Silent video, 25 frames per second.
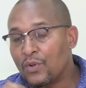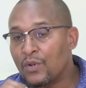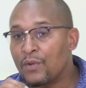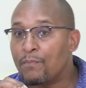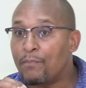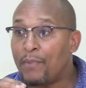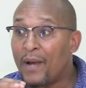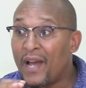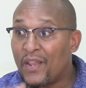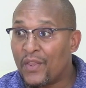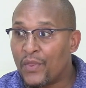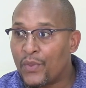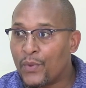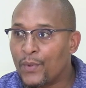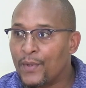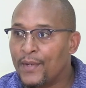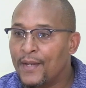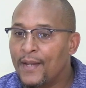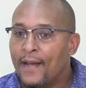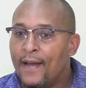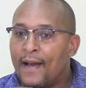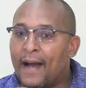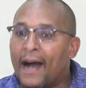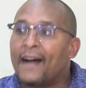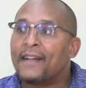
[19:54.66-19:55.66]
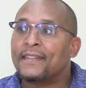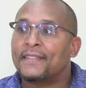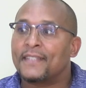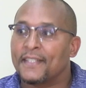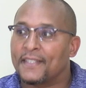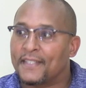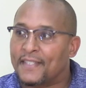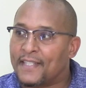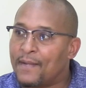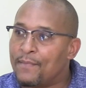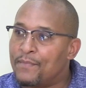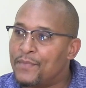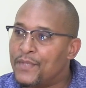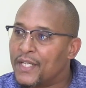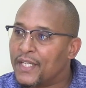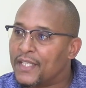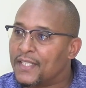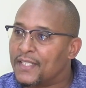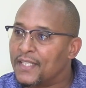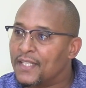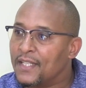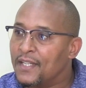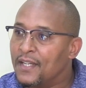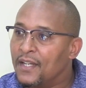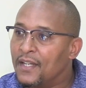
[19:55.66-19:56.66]
called Python as a
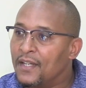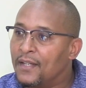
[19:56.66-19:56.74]
subject.